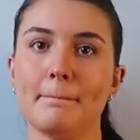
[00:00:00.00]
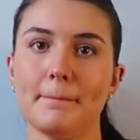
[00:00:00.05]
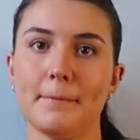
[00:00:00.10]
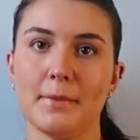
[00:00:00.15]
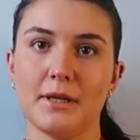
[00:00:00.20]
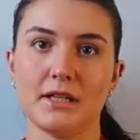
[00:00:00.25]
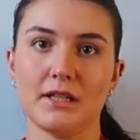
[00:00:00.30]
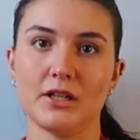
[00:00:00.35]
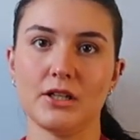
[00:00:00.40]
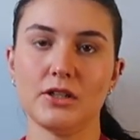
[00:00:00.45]

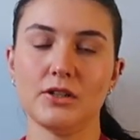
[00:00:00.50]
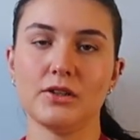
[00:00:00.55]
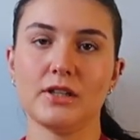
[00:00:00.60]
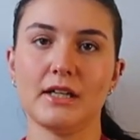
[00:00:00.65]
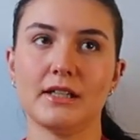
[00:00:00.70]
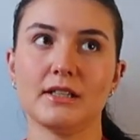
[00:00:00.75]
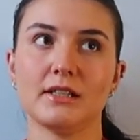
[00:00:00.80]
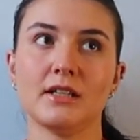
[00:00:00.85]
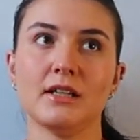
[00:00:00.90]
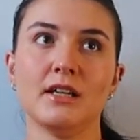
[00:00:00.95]
bigger,
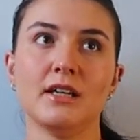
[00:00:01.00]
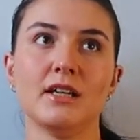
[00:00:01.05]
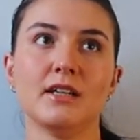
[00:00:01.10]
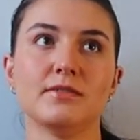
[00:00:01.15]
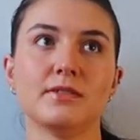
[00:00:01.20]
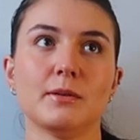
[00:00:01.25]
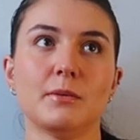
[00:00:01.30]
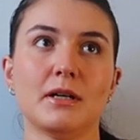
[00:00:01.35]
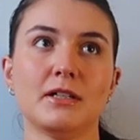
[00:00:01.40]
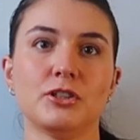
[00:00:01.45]
like
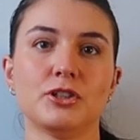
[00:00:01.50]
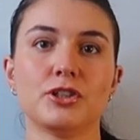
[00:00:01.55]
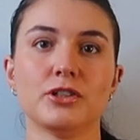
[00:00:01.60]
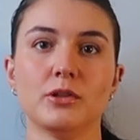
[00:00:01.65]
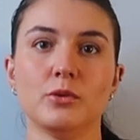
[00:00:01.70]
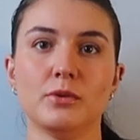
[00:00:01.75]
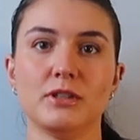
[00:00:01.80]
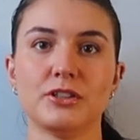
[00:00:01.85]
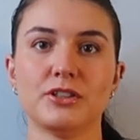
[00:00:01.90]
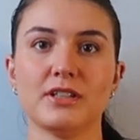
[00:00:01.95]
if I'm
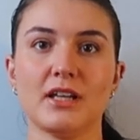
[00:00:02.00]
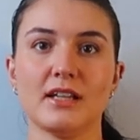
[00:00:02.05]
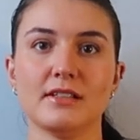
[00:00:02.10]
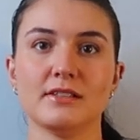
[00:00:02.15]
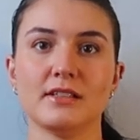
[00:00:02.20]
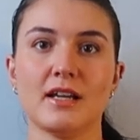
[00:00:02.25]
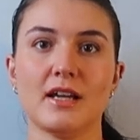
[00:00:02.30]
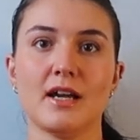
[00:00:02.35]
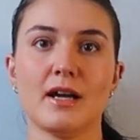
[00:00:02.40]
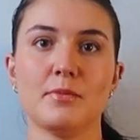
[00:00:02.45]
unsure which
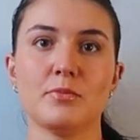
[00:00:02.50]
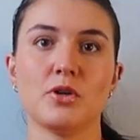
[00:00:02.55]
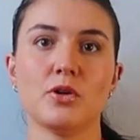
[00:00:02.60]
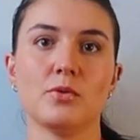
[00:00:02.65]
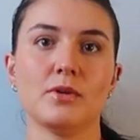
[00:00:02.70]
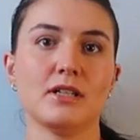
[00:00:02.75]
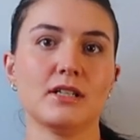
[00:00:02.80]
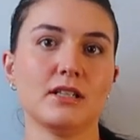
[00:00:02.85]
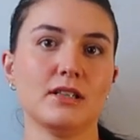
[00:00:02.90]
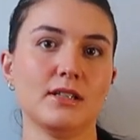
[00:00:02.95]
size I am,
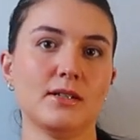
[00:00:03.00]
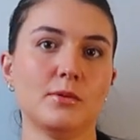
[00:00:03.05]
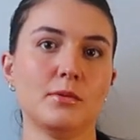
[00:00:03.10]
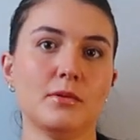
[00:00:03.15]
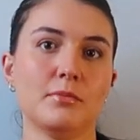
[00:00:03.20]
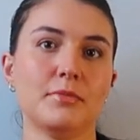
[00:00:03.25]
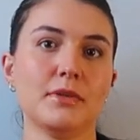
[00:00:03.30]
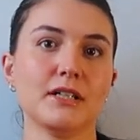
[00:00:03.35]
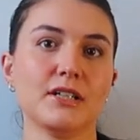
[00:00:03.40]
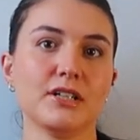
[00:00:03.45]
going a little
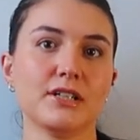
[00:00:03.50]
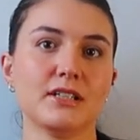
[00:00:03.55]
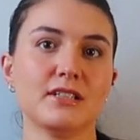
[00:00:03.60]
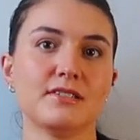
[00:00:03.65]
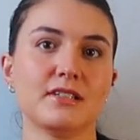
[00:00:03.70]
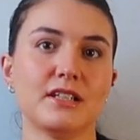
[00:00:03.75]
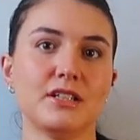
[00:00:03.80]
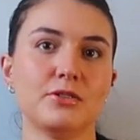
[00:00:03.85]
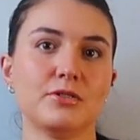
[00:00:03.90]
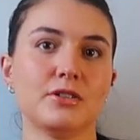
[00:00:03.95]
bit bigger
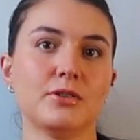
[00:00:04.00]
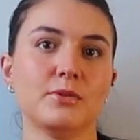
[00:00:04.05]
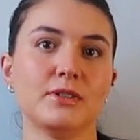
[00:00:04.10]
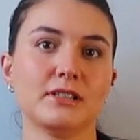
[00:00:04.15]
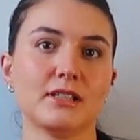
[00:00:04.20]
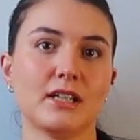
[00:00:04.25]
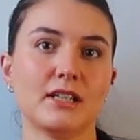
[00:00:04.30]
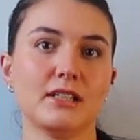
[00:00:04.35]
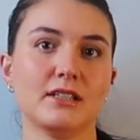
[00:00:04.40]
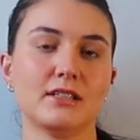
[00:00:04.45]
because then you can
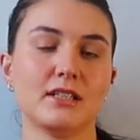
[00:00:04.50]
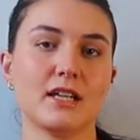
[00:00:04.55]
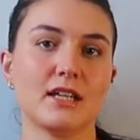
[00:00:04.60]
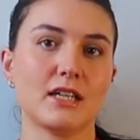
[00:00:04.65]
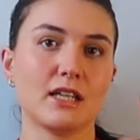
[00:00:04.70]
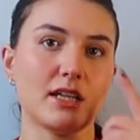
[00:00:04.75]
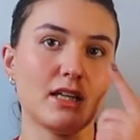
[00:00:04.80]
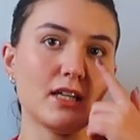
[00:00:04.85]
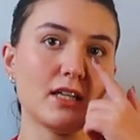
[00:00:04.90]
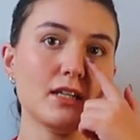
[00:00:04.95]
always get it
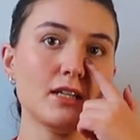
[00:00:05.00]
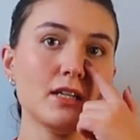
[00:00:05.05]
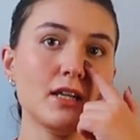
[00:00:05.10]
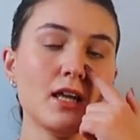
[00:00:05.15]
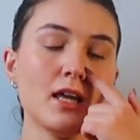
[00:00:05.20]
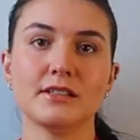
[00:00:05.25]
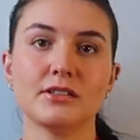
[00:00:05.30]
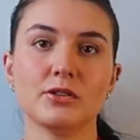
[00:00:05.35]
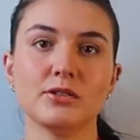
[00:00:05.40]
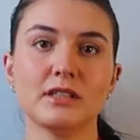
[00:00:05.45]
taken in.
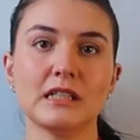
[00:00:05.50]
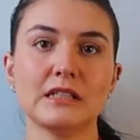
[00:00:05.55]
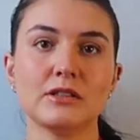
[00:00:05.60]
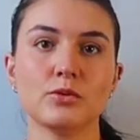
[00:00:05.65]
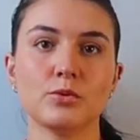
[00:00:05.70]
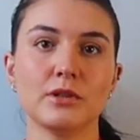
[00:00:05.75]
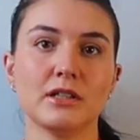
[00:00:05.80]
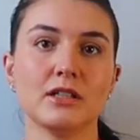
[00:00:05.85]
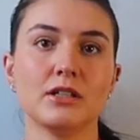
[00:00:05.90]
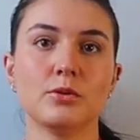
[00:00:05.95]
ASOS has
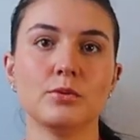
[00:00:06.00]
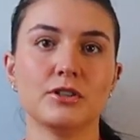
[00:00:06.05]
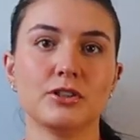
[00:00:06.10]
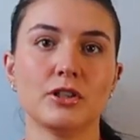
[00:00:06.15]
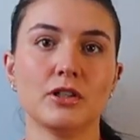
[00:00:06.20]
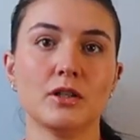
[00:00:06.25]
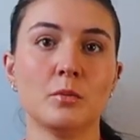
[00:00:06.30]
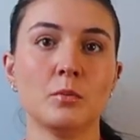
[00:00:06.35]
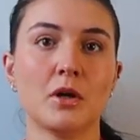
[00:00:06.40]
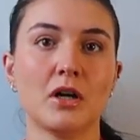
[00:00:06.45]
a really good
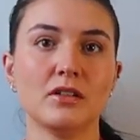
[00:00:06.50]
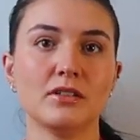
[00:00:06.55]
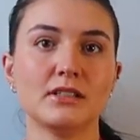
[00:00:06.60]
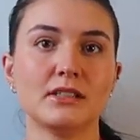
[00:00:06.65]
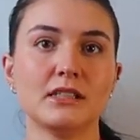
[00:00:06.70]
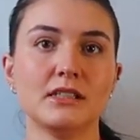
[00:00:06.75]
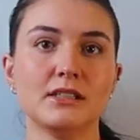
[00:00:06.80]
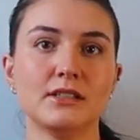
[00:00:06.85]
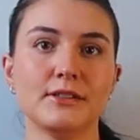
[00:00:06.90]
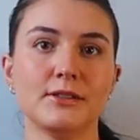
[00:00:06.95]
return
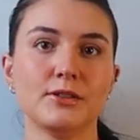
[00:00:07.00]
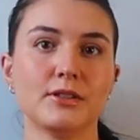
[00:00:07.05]
policy, so